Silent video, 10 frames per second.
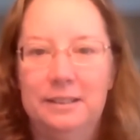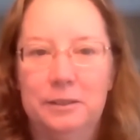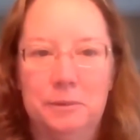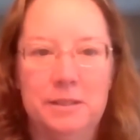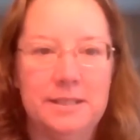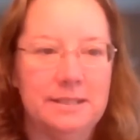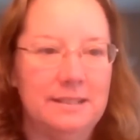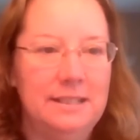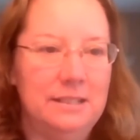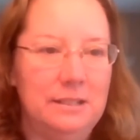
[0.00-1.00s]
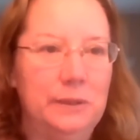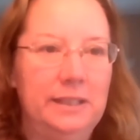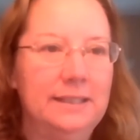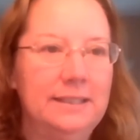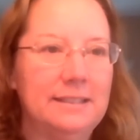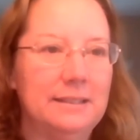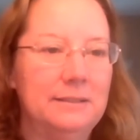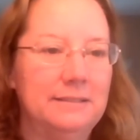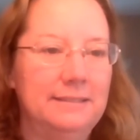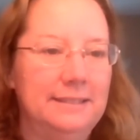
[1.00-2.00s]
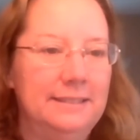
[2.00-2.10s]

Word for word: there it was he's doing it so